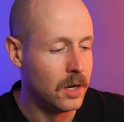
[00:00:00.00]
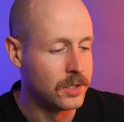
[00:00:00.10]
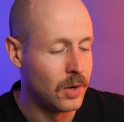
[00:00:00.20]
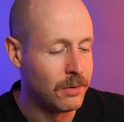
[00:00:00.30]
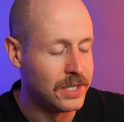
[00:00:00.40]

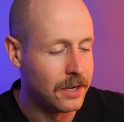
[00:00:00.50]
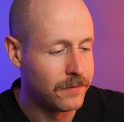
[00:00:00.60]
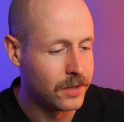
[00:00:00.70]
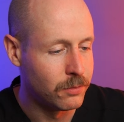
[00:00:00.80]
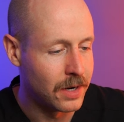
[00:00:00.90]
So I would
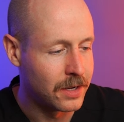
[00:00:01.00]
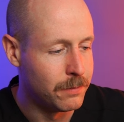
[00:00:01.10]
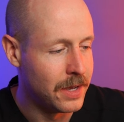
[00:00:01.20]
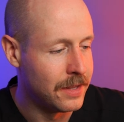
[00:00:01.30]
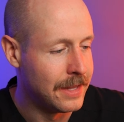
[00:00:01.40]
definitely
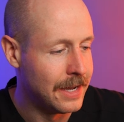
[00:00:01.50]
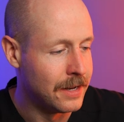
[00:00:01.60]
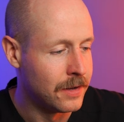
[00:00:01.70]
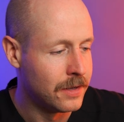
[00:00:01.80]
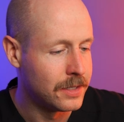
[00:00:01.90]
recommend
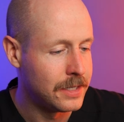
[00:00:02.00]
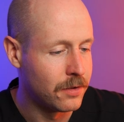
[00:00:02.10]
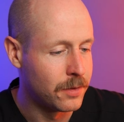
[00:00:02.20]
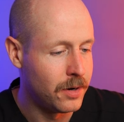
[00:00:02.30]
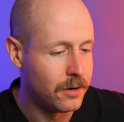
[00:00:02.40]
that
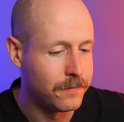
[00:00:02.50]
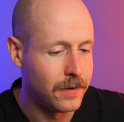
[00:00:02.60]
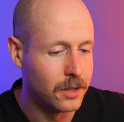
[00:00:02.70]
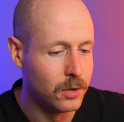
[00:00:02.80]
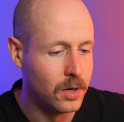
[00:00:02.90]
Southpaw
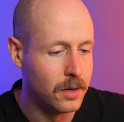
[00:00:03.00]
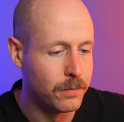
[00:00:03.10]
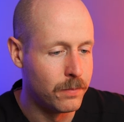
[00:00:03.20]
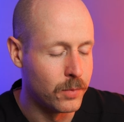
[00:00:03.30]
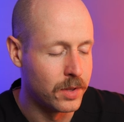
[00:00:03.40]
follow
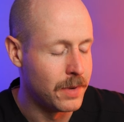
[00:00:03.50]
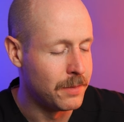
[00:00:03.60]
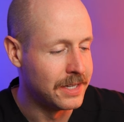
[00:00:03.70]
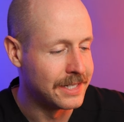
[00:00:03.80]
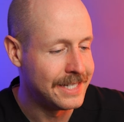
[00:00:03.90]
up with
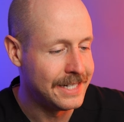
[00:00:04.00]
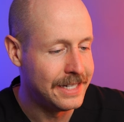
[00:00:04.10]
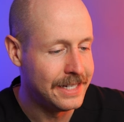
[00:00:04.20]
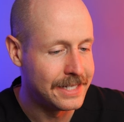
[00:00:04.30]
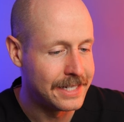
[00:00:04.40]
maybe a
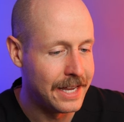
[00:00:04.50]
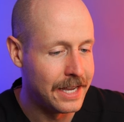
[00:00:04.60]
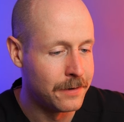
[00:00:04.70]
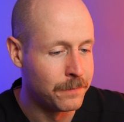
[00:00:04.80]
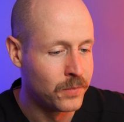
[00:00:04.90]
CT
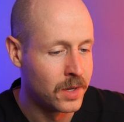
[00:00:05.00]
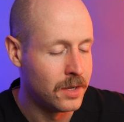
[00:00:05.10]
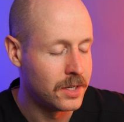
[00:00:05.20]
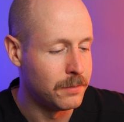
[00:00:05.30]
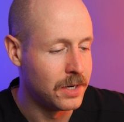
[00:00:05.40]
scan
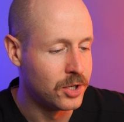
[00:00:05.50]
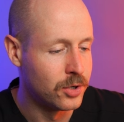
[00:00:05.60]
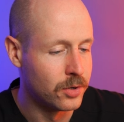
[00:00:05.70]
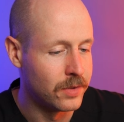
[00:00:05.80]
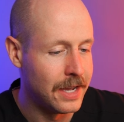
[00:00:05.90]
to make
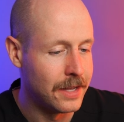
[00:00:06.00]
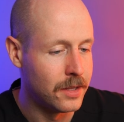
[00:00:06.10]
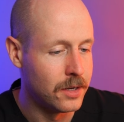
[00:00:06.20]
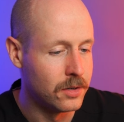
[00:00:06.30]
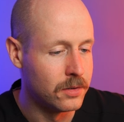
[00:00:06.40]
sure that
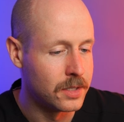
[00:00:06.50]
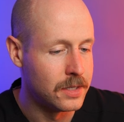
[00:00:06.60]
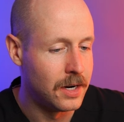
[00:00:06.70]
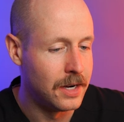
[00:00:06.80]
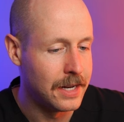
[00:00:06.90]
there's
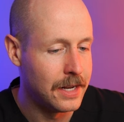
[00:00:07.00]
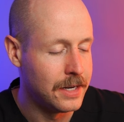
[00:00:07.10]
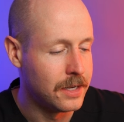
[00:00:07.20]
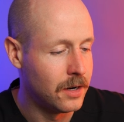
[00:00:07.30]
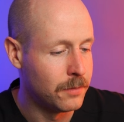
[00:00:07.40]
not
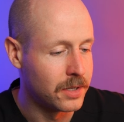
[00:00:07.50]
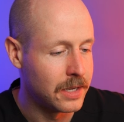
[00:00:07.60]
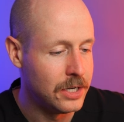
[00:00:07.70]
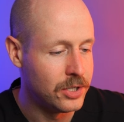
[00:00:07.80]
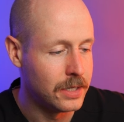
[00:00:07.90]
any
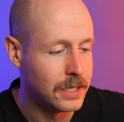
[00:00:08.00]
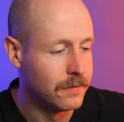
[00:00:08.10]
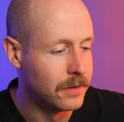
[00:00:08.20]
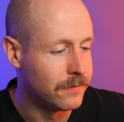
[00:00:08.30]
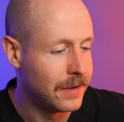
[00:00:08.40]
complication,
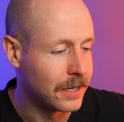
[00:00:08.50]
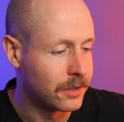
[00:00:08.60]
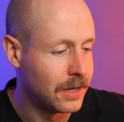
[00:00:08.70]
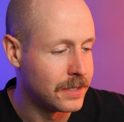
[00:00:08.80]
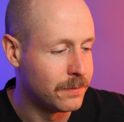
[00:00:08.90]
given the fact
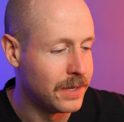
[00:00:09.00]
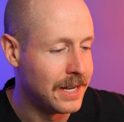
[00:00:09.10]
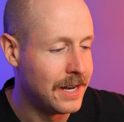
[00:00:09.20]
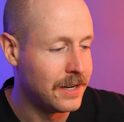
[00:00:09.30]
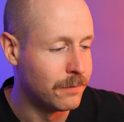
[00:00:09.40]
there hasn't been
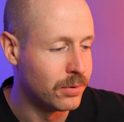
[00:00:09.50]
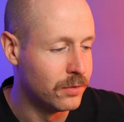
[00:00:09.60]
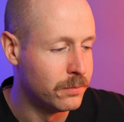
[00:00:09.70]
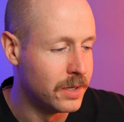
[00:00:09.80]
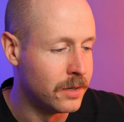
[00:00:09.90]
any
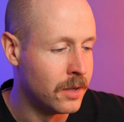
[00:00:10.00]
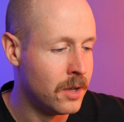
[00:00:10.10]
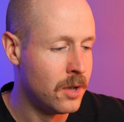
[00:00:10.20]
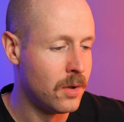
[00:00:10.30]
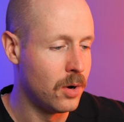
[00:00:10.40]
improvement
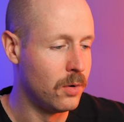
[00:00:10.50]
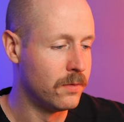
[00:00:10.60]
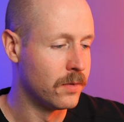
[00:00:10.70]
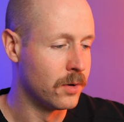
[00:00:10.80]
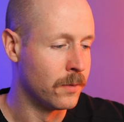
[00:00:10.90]

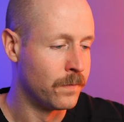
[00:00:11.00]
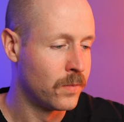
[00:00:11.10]
over